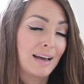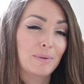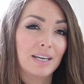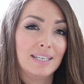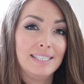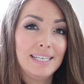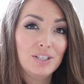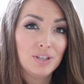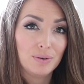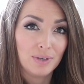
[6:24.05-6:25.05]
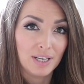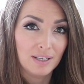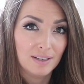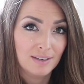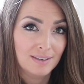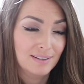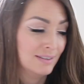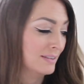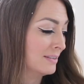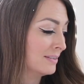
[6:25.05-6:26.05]
going to detune it
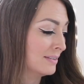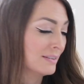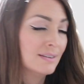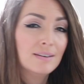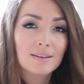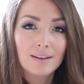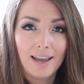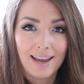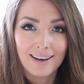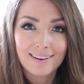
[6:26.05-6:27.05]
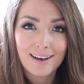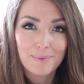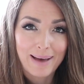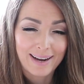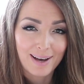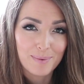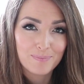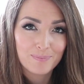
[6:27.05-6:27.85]
and come back up.